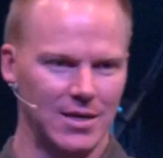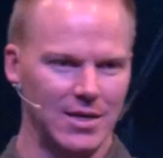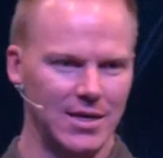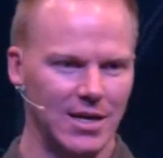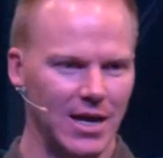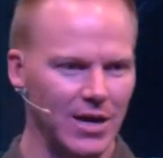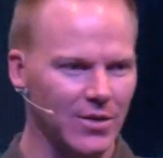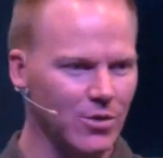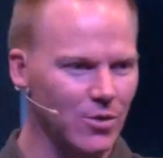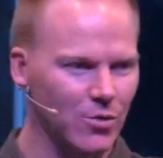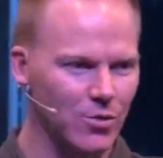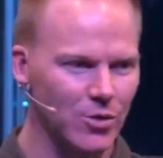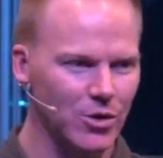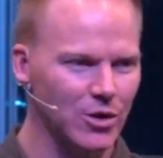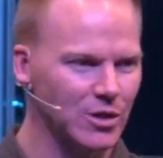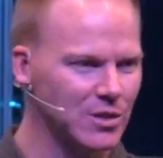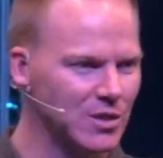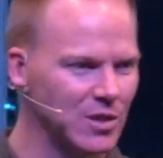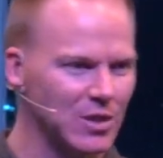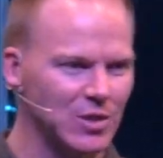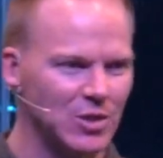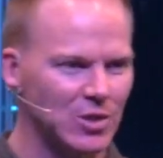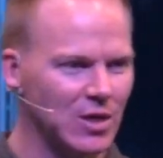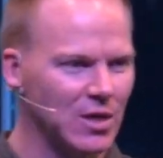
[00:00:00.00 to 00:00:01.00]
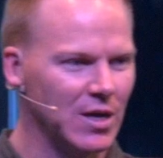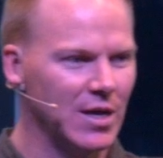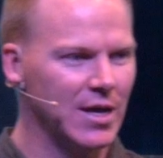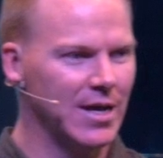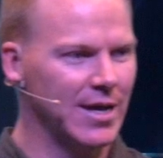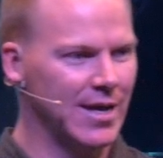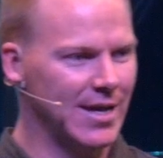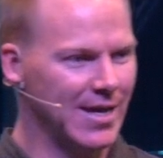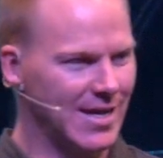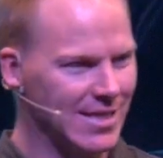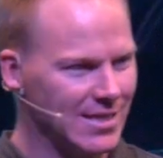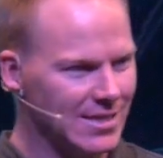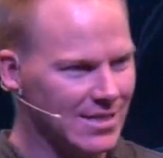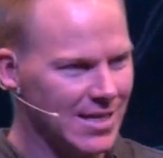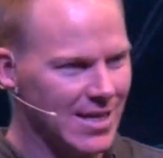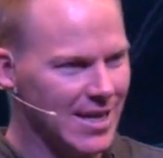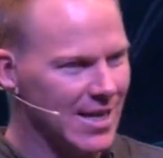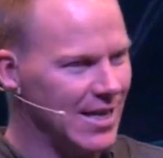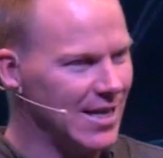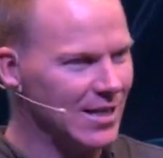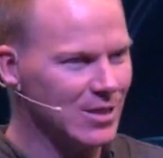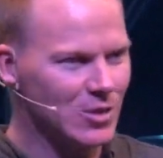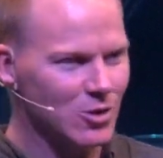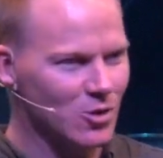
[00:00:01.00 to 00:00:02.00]
In other words, he's
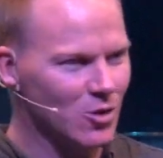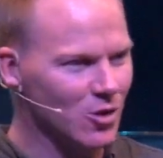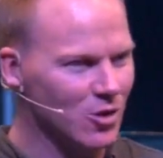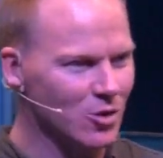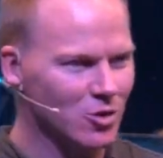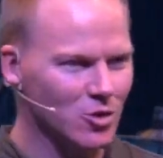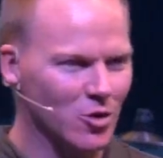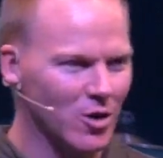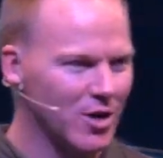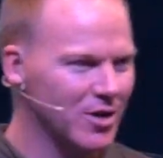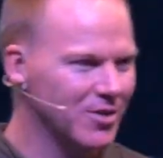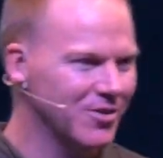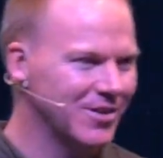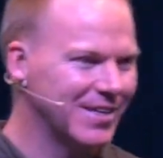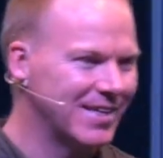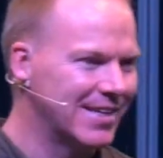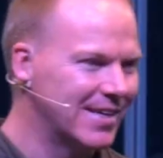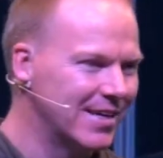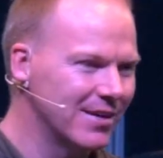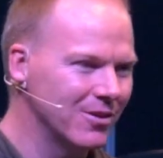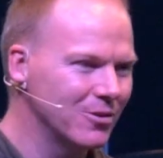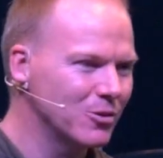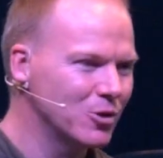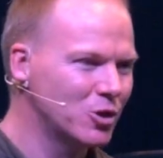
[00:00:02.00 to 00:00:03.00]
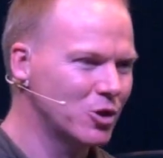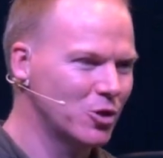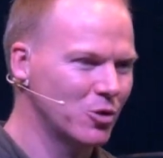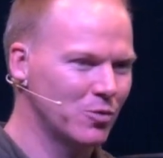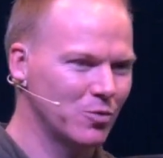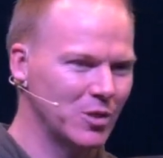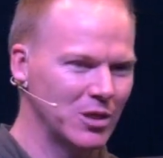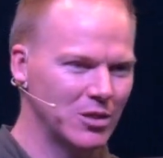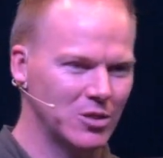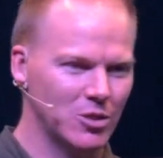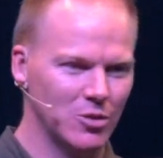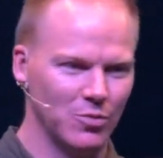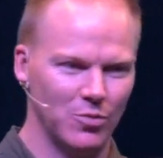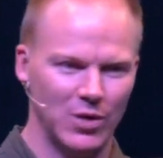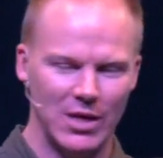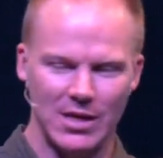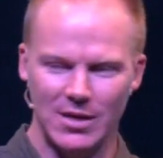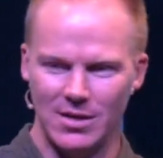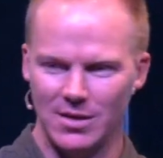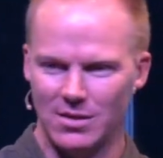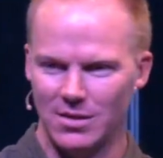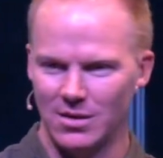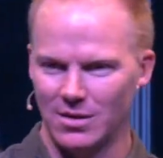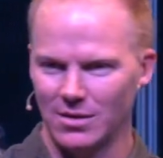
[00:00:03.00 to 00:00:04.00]
not trying to guilt you into
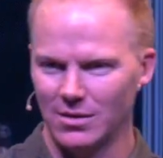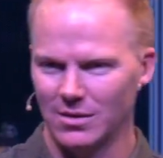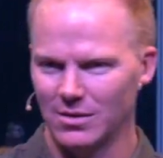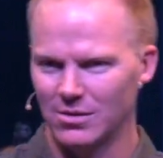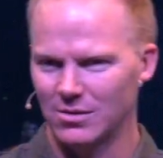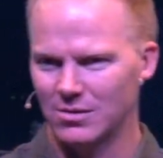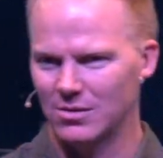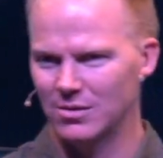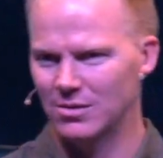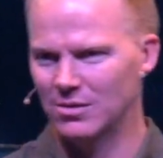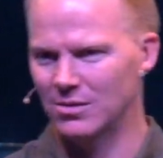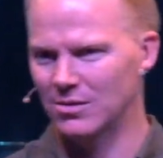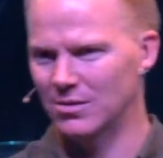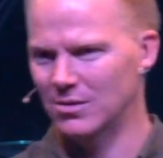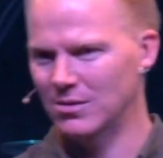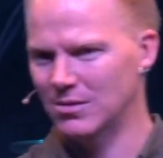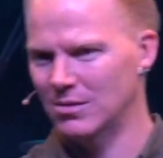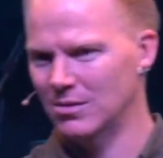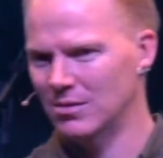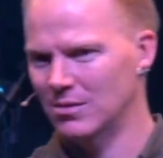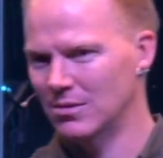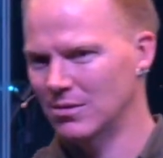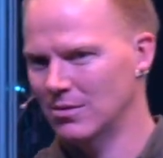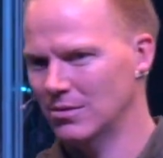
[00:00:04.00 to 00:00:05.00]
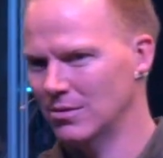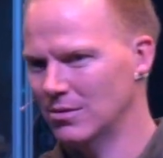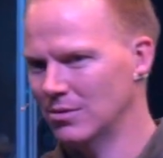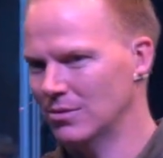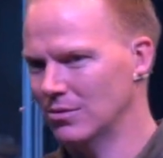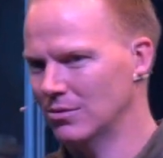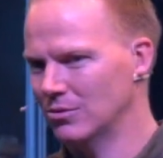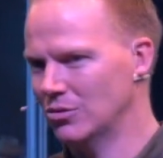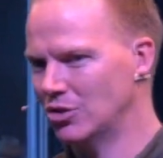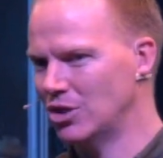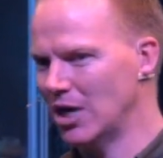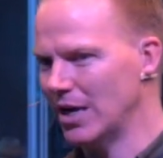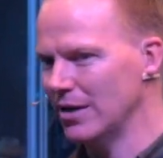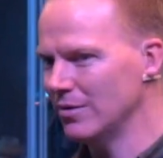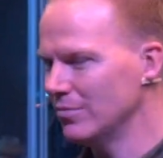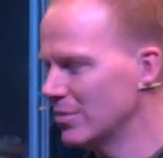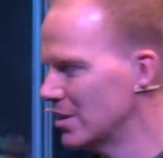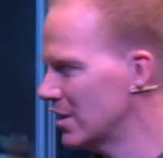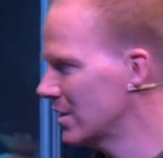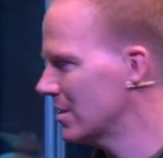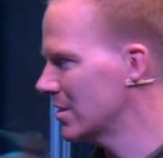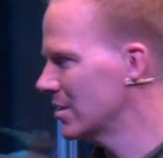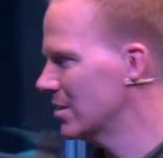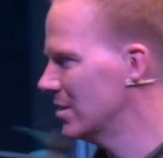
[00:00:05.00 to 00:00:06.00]
anything. James
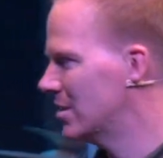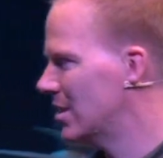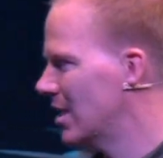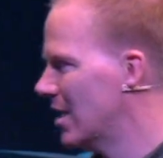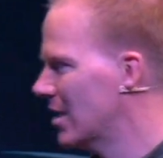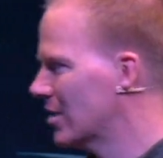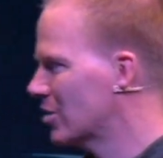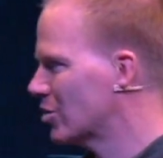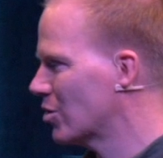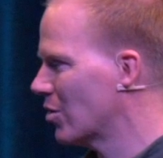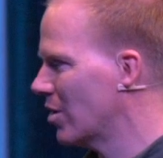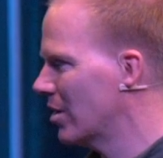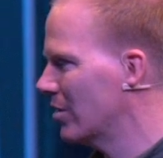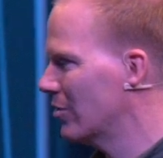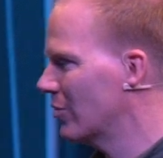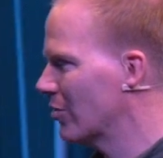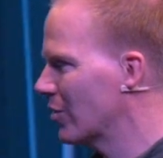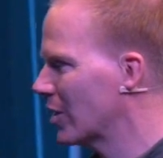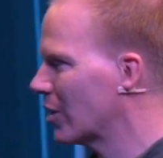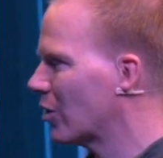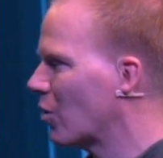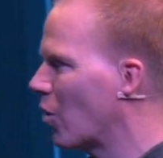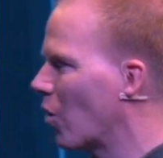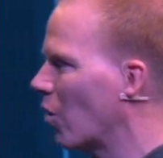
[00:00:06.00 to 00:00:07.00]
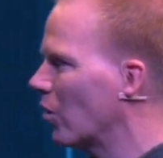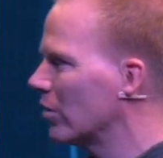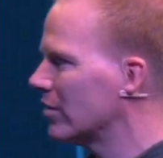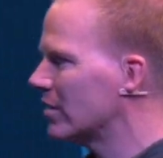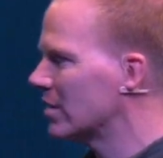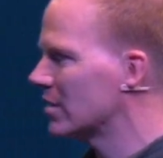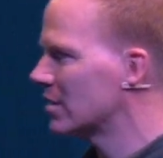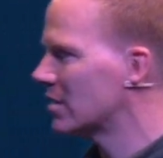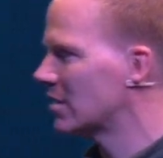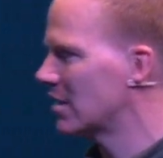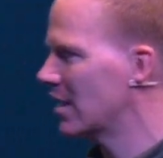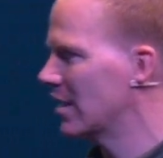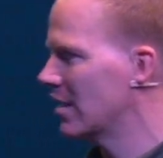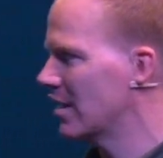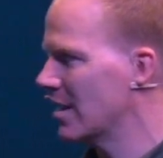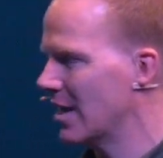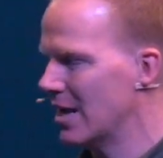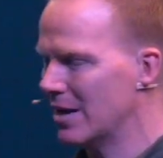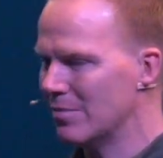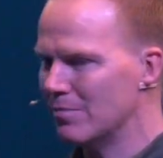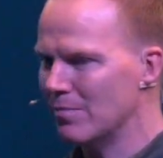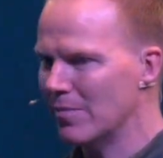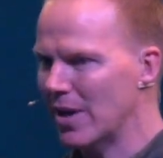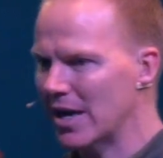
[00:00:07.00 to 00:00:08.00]
isn't trying to record this and
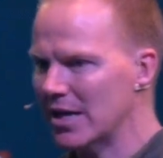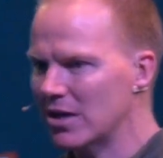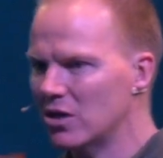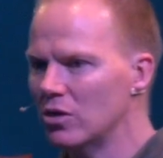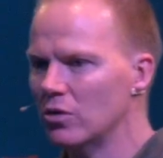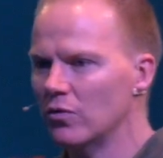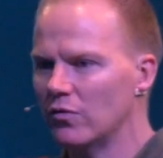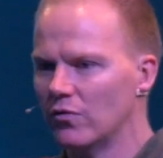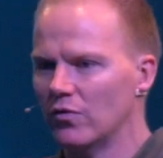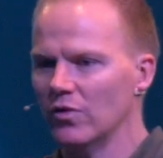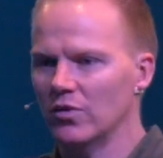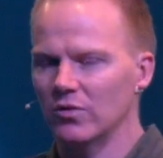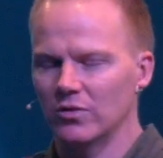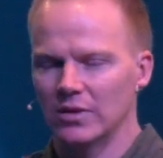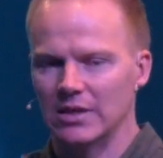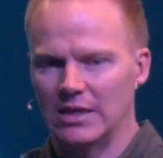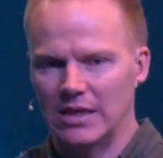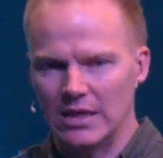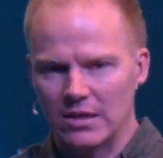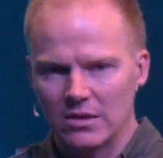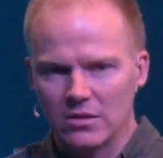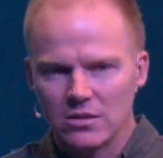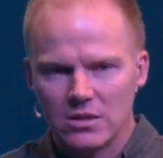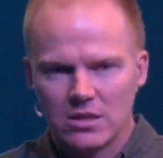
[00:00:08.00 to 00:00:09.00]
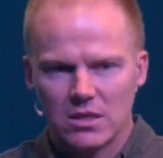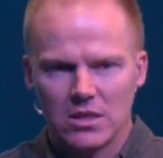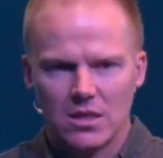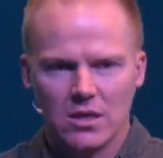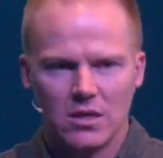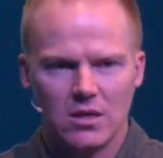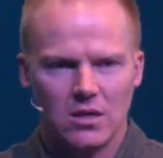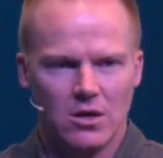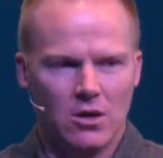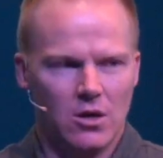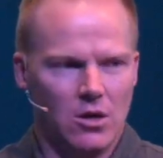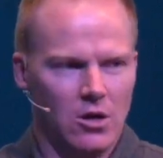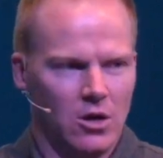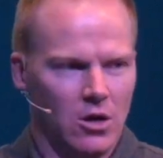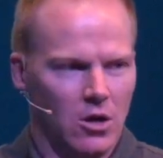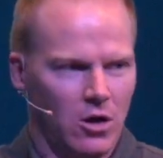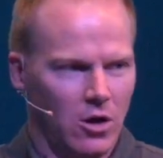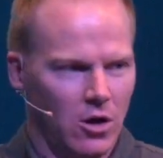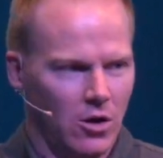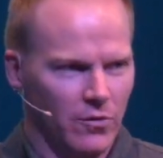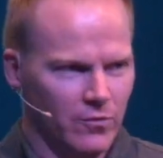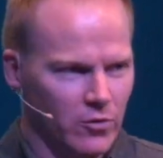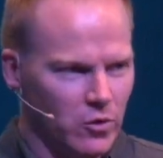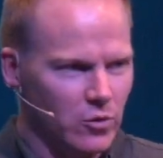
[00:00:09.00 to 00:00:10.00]
make you feel guilty
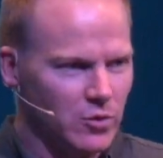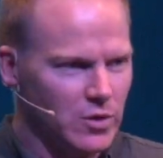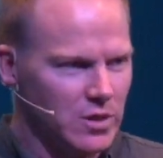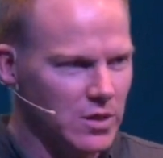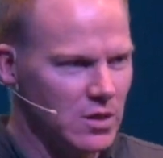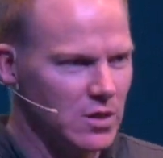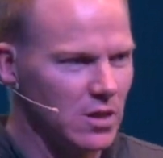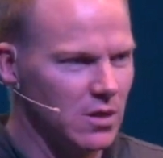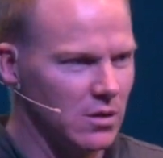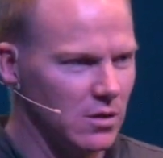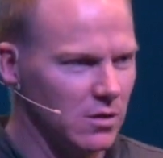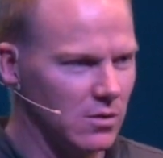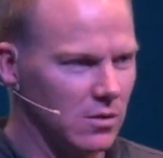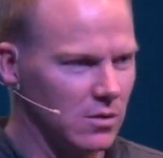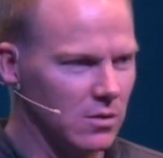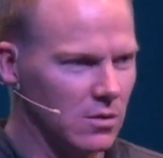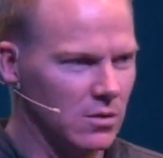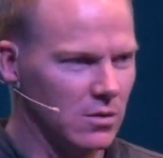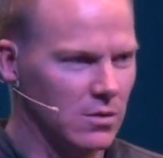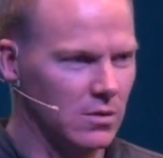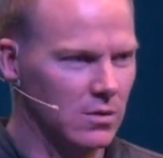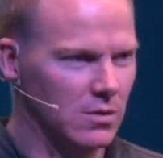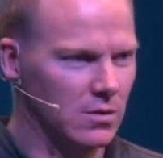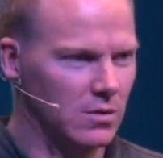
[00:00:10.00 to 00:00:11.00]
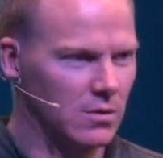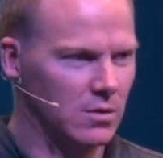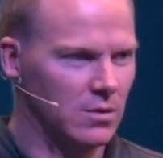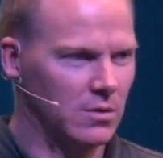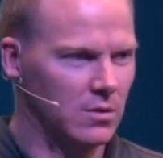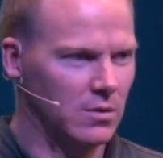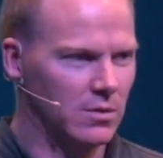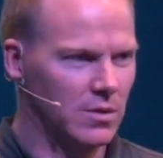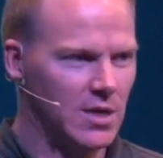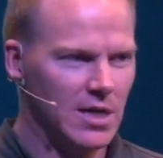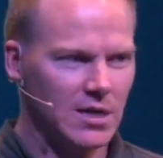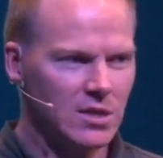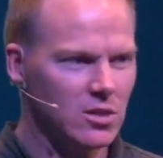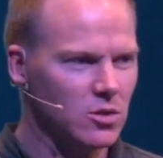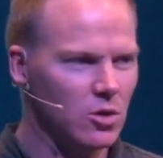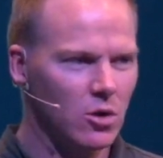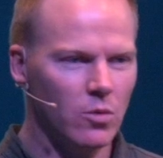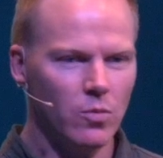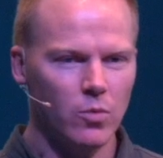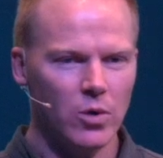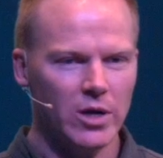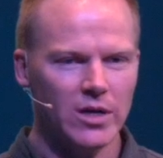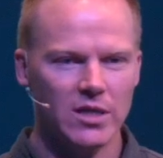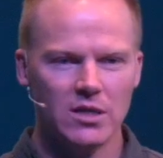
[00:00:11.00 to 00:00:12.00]
of your sin. That's
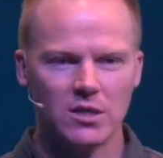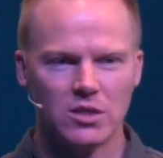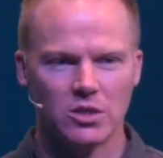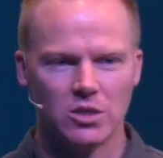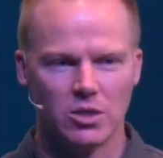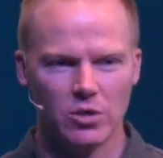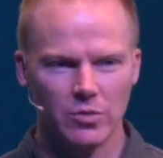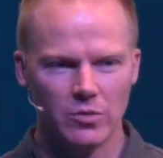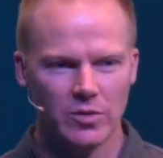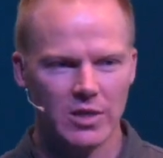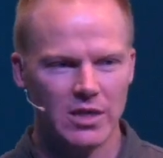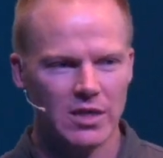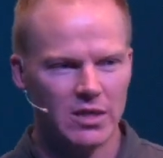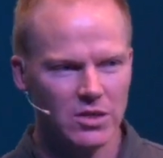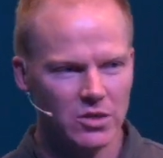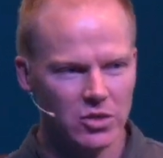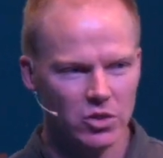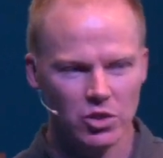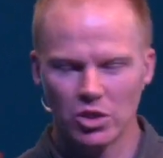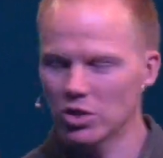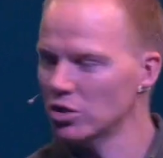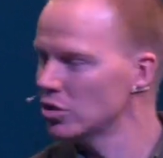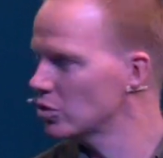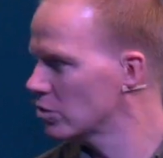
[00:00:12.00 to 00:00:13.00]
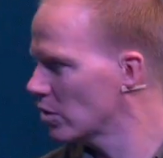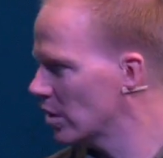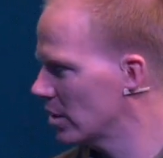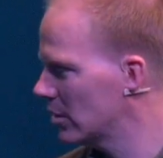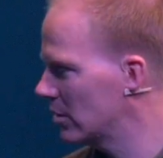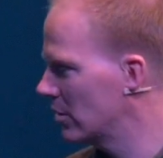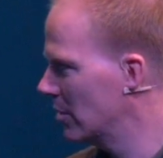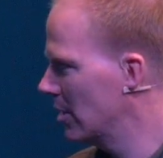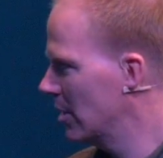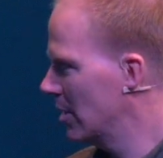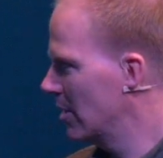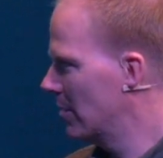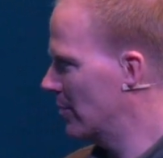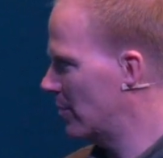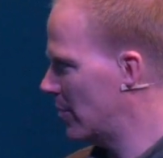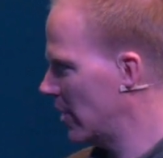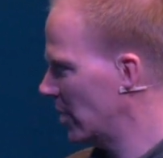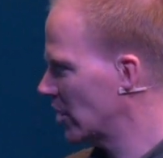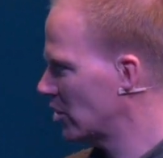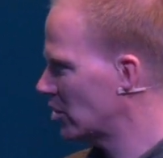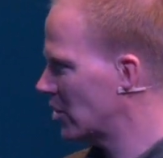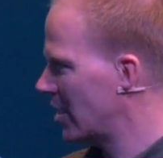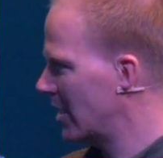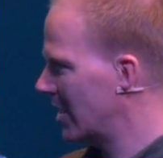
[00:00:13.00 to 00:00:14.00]
not what he's doing. He's just trying to
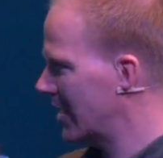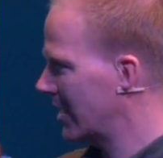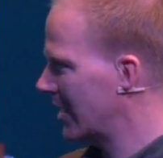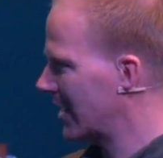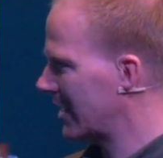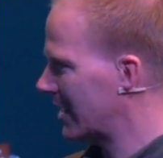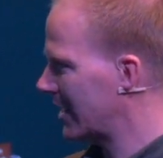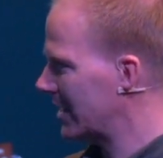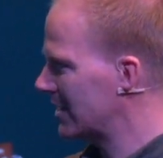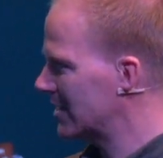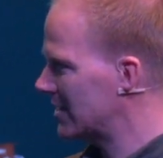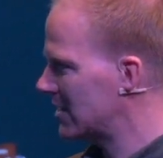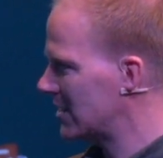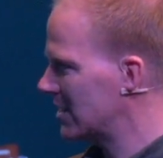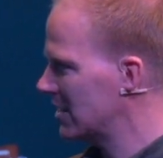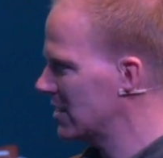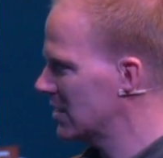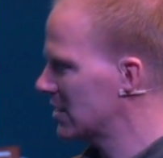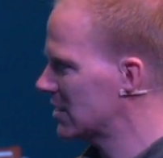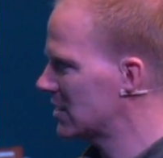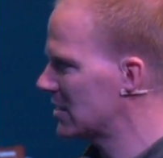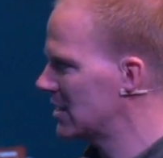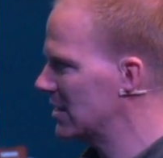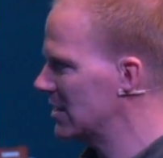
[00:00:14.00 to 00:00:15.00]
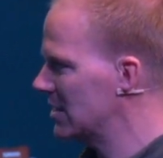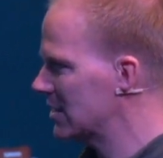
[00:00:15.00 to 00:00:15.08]
picture, and I can see this in